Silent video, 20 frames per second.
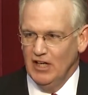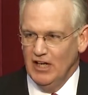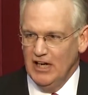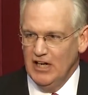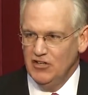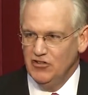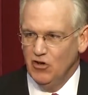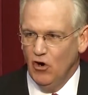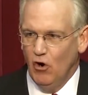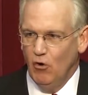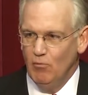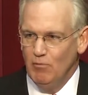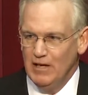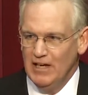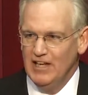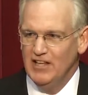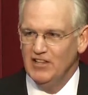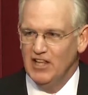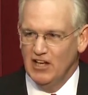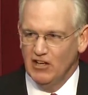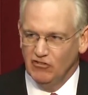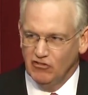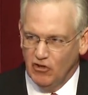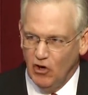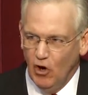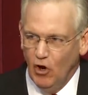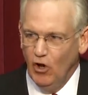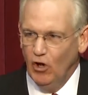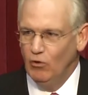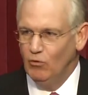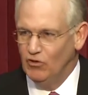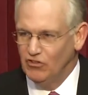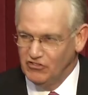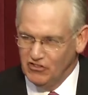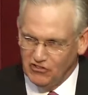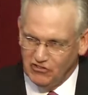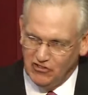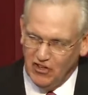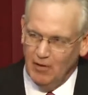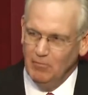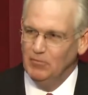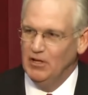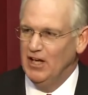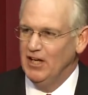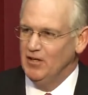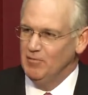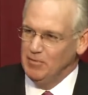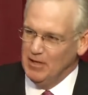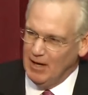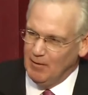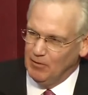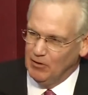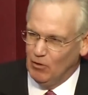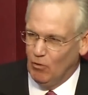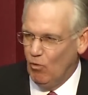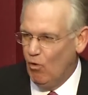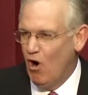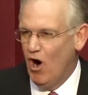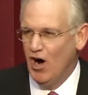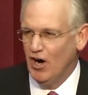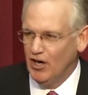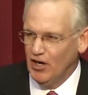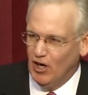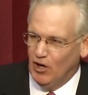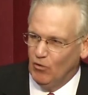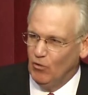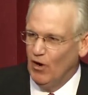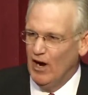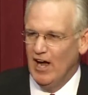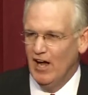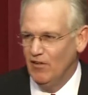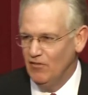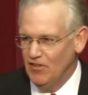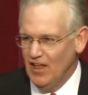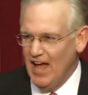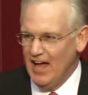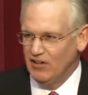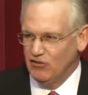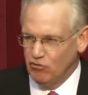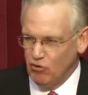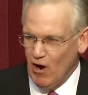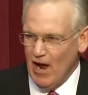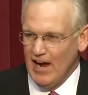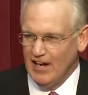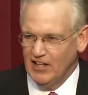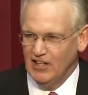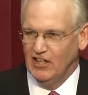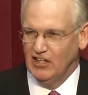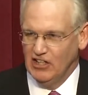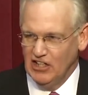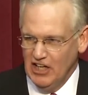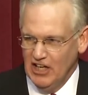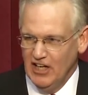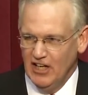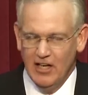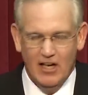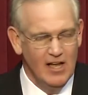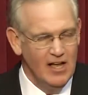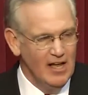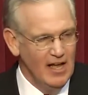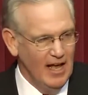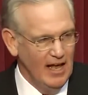He told me that his goal was to someday to be able to walk around that track again,